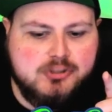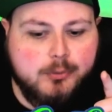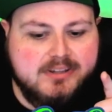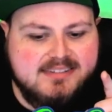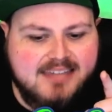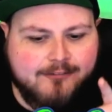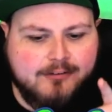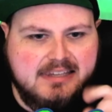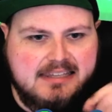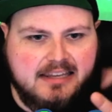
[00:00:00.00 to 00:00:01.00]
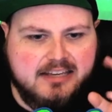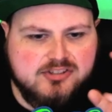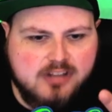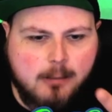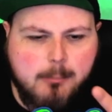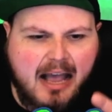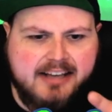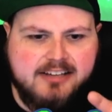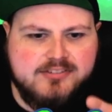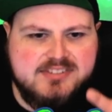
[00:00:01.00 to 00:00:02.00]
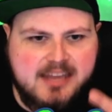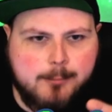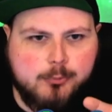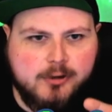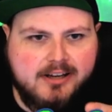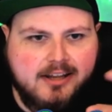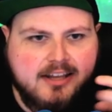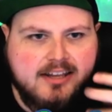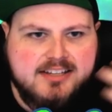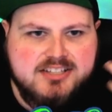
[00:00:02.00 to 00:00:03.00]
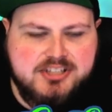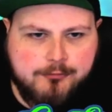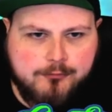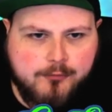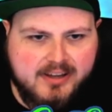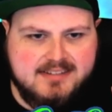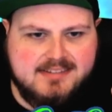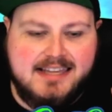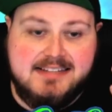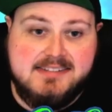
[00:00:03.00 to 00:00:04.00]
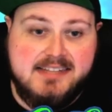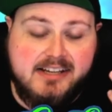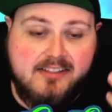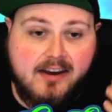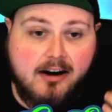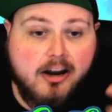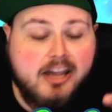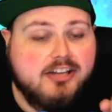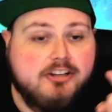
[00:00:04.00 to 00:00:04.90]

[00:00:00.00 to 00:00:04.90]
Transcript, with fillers: So it's definitely like some kind of separate device that's sitting there.